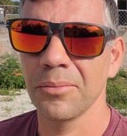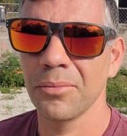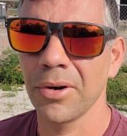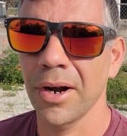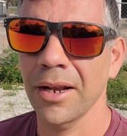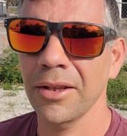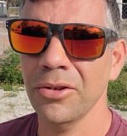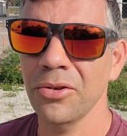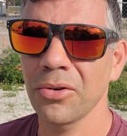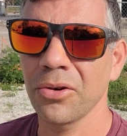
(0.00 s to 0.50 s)

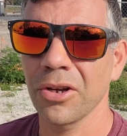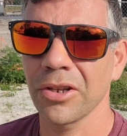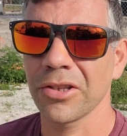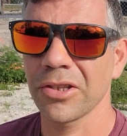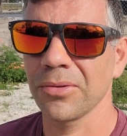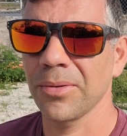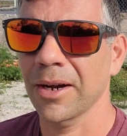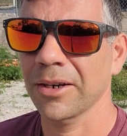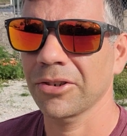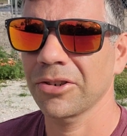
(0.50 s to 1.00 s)
brand new
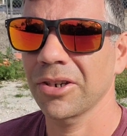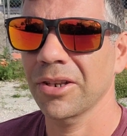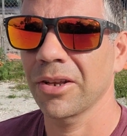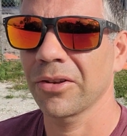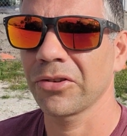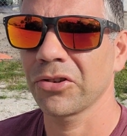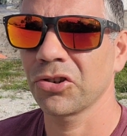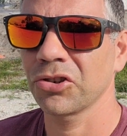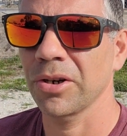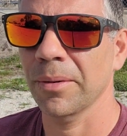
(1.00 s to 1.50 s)
construction,
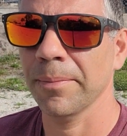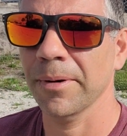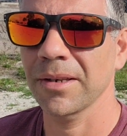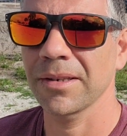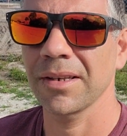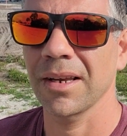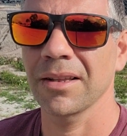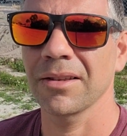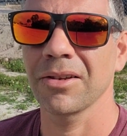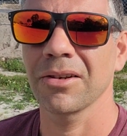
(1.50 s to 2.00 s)
a shopping
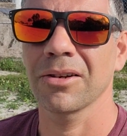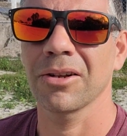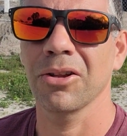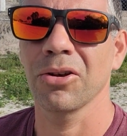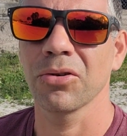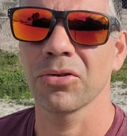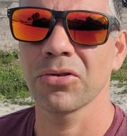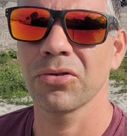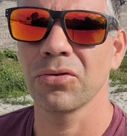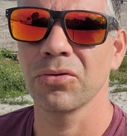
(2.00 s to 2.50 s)
center
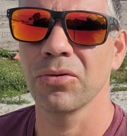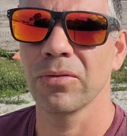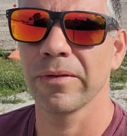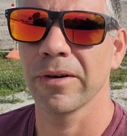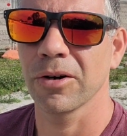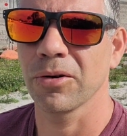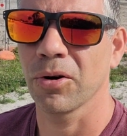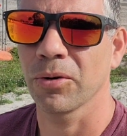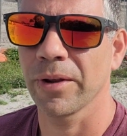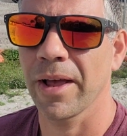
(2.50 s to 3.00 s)
close to
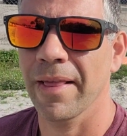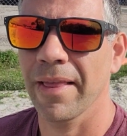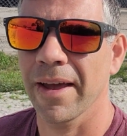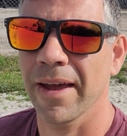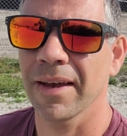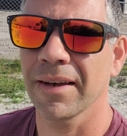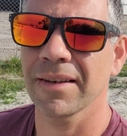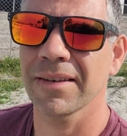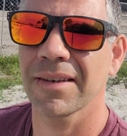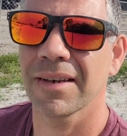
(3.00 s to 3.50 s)
Verona
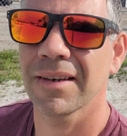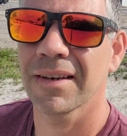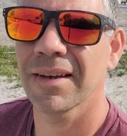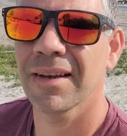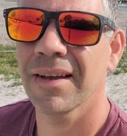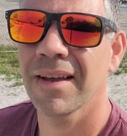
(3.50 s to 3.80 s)
Lakes